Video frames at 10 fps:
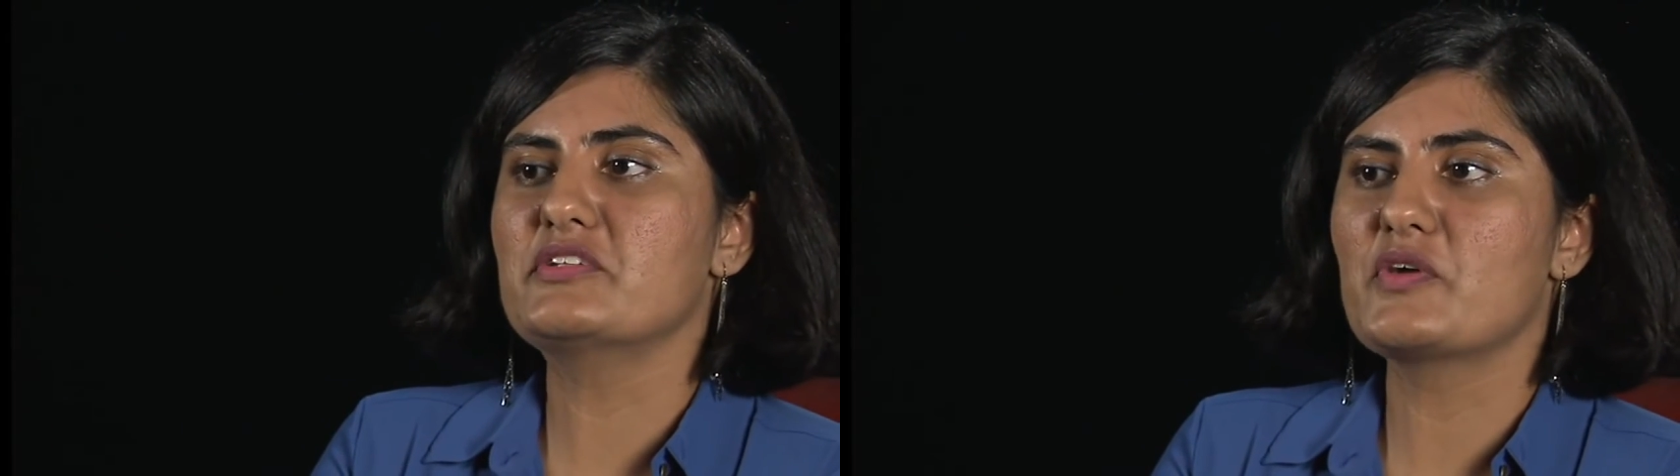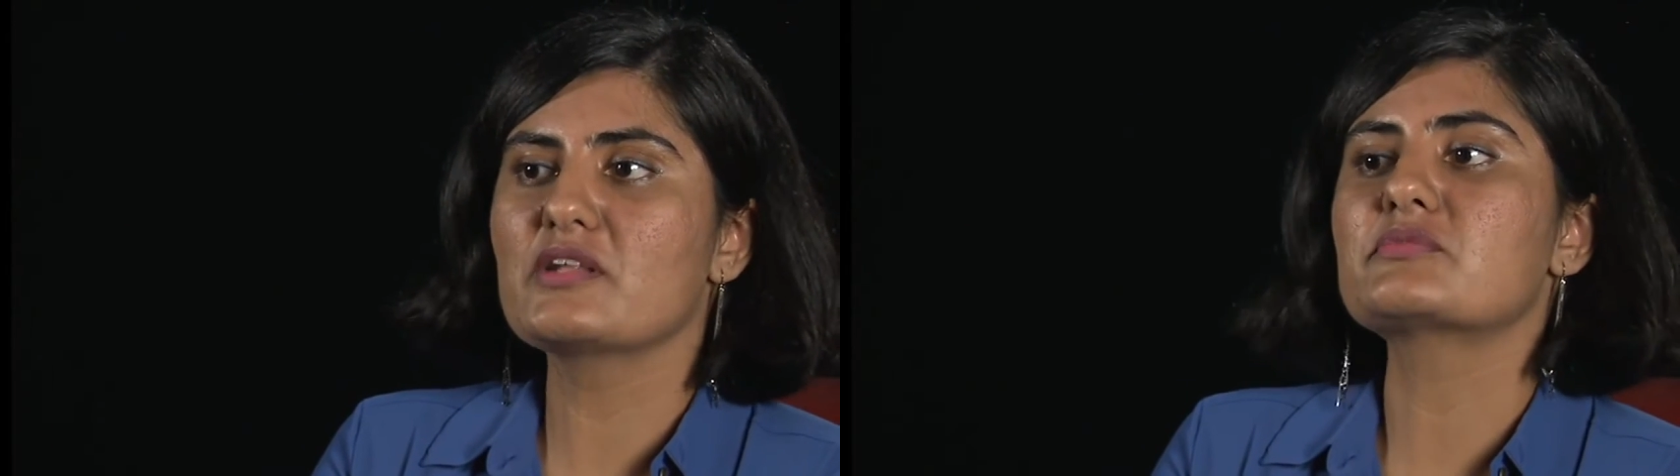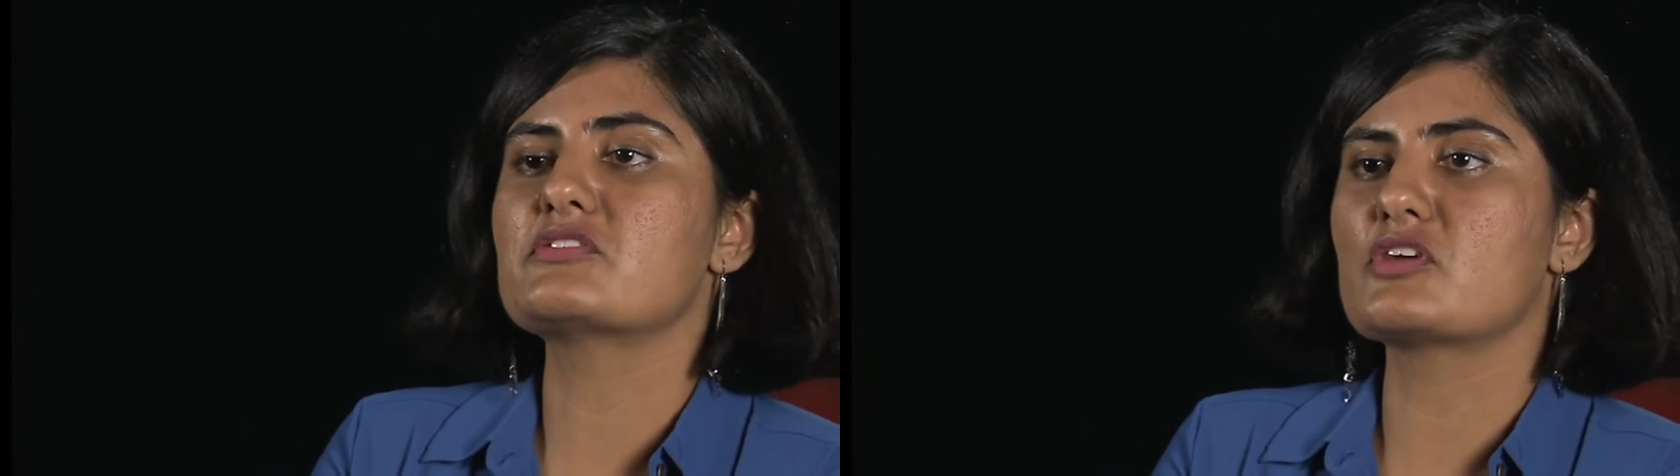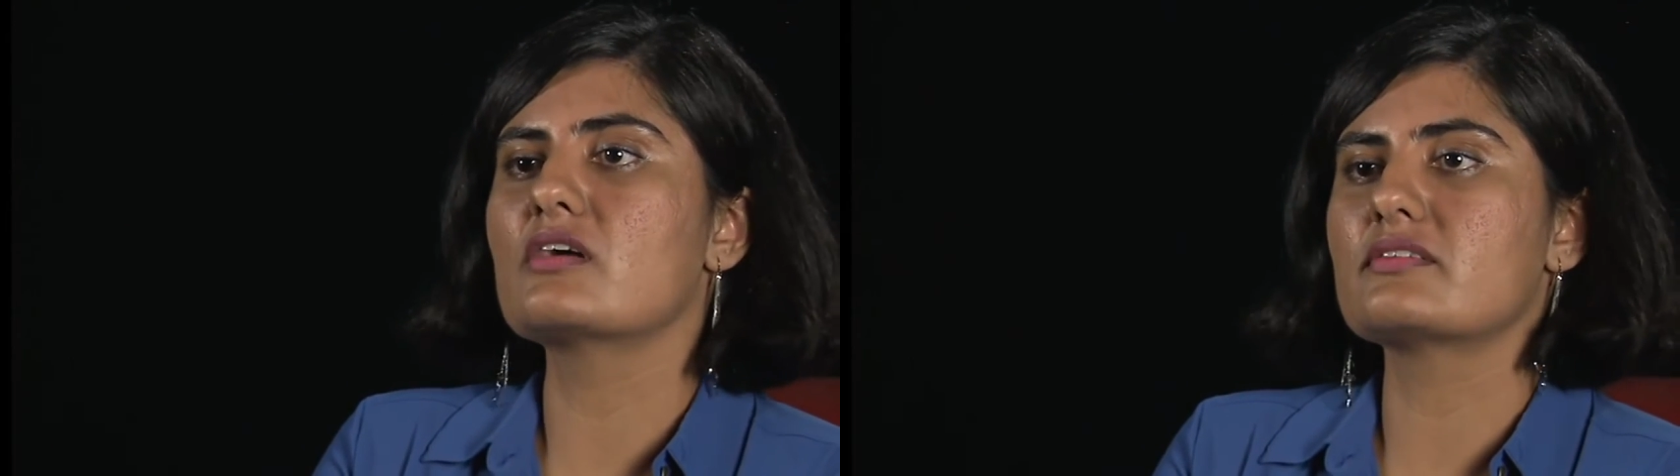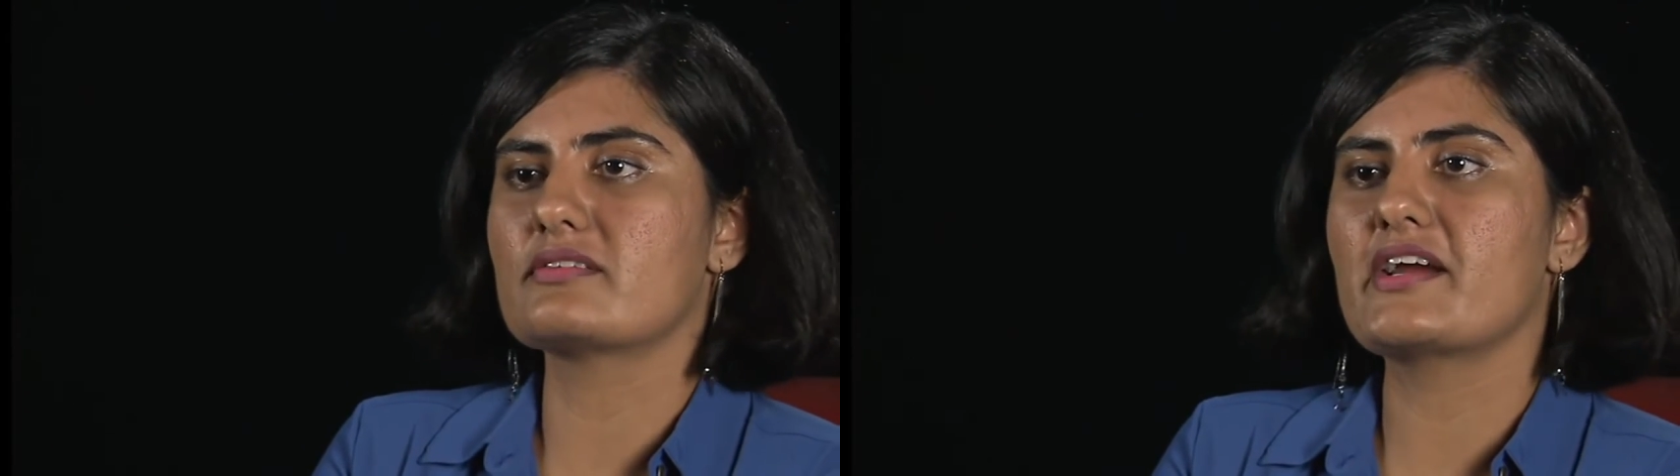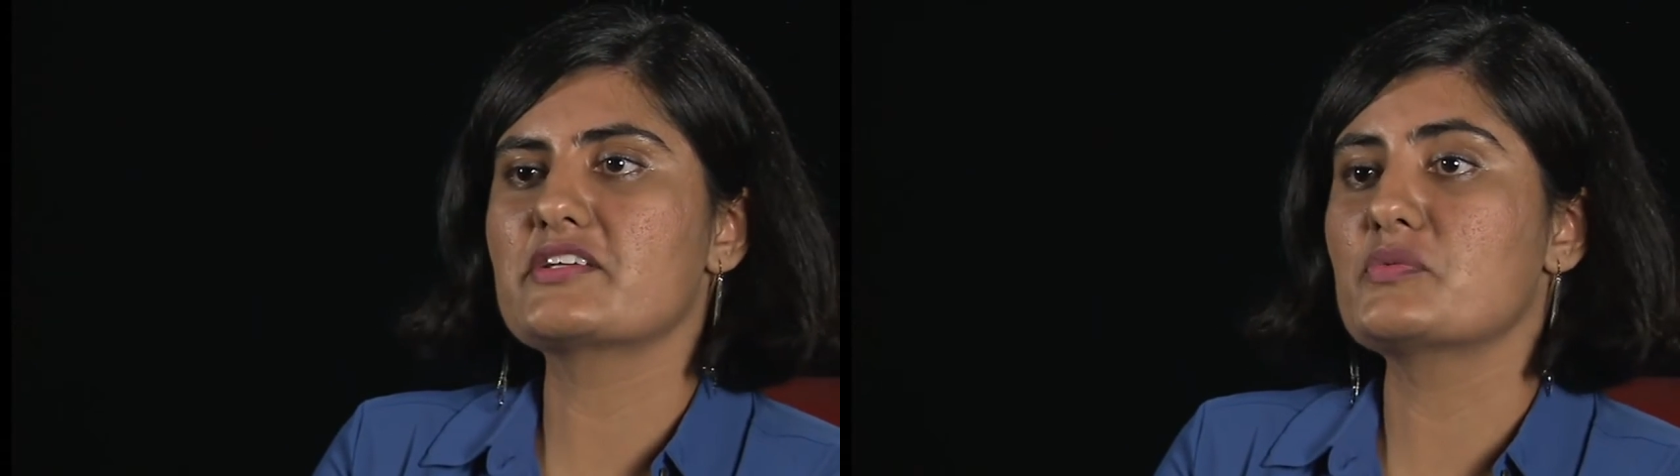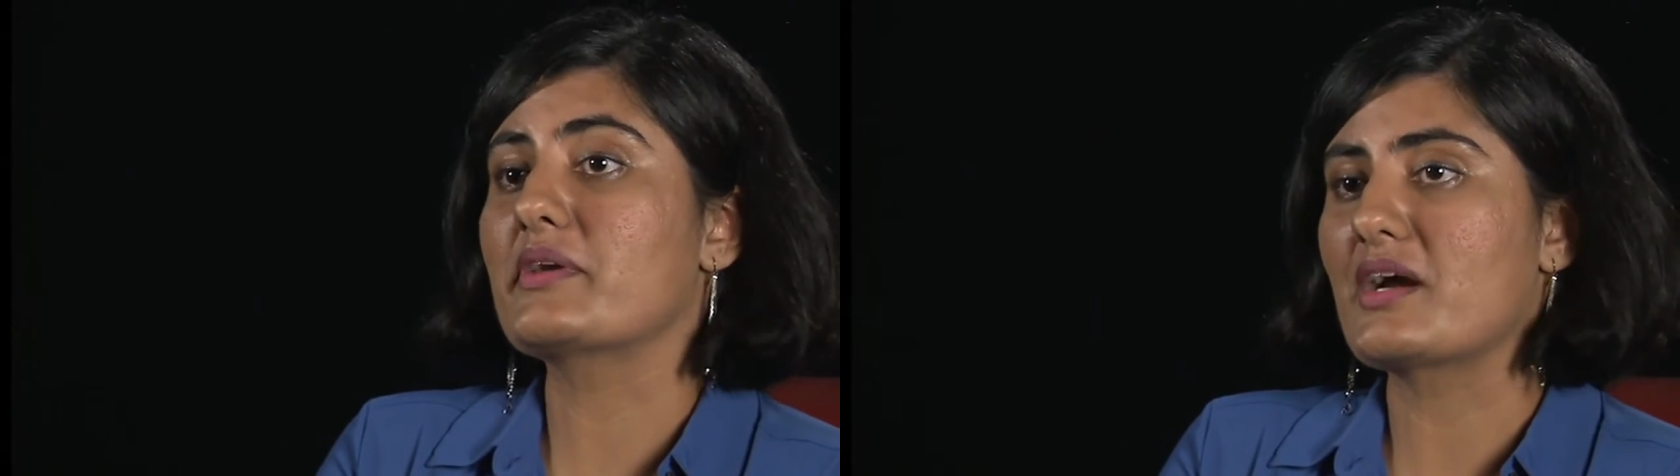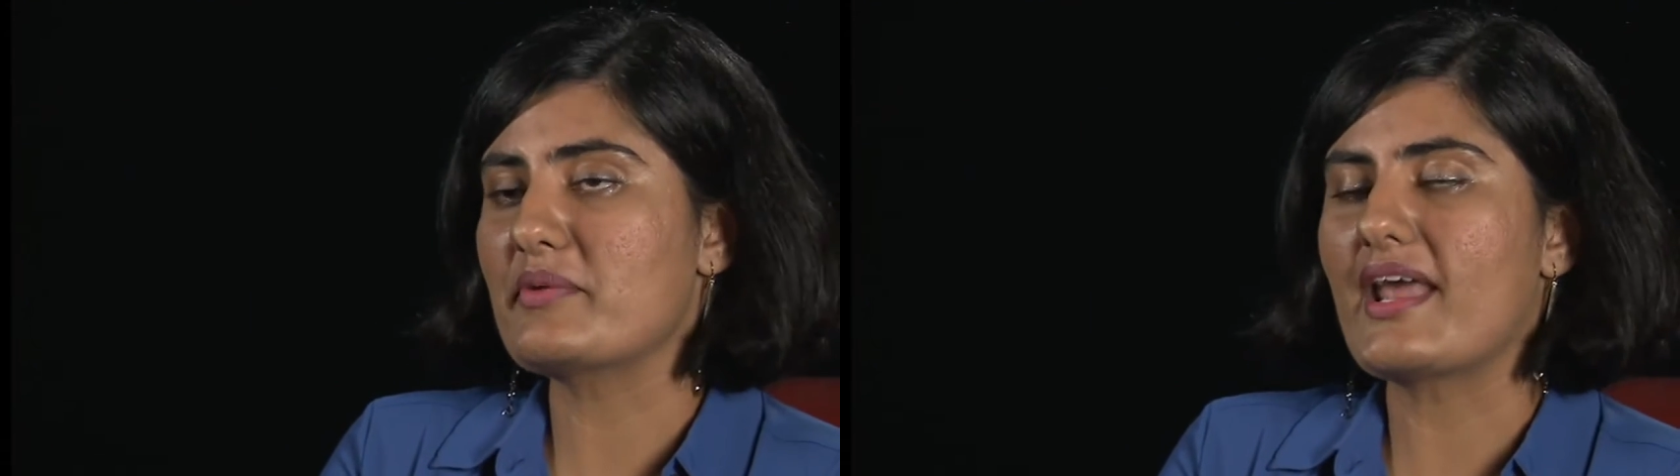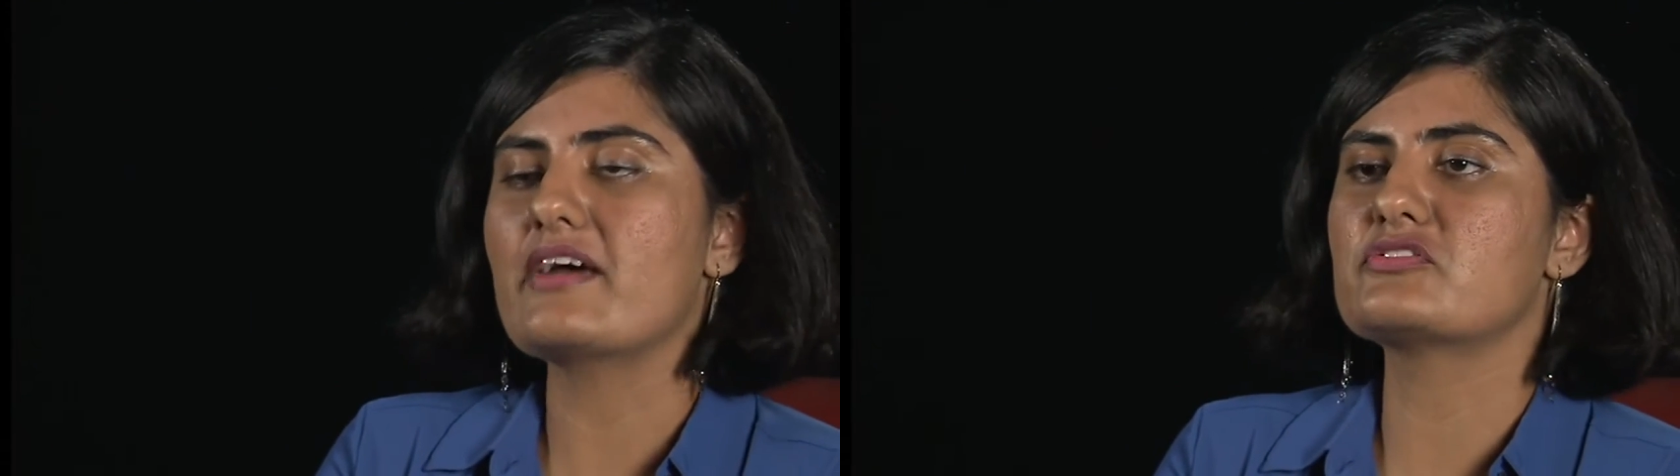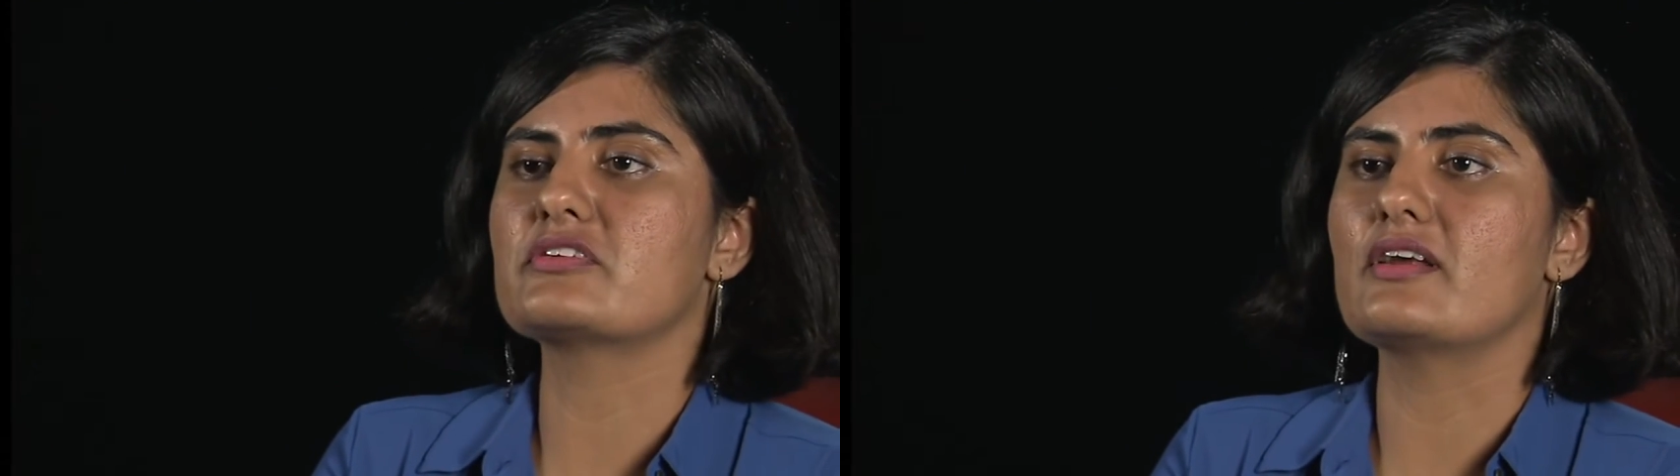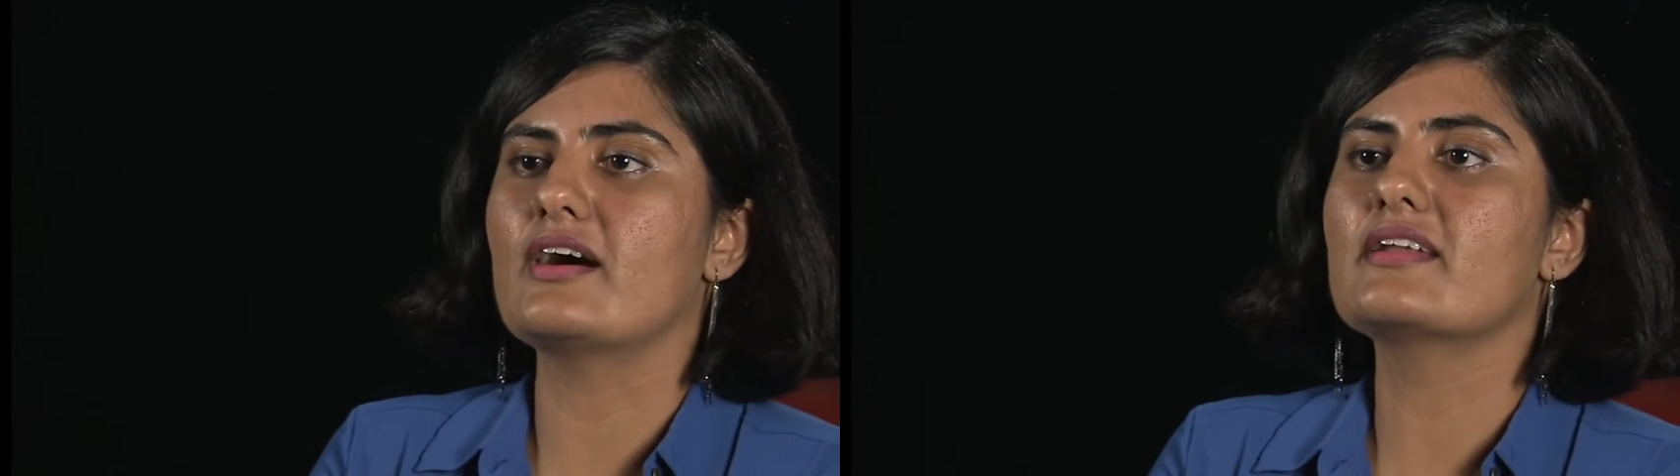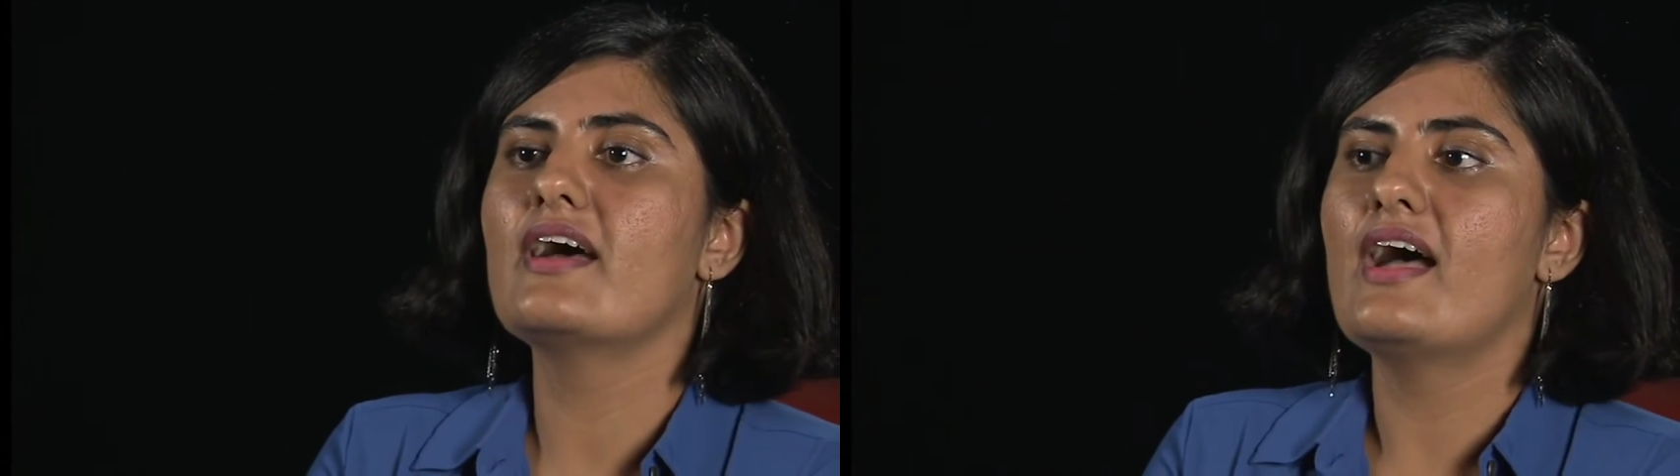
developed a strong desire to become an astronaut.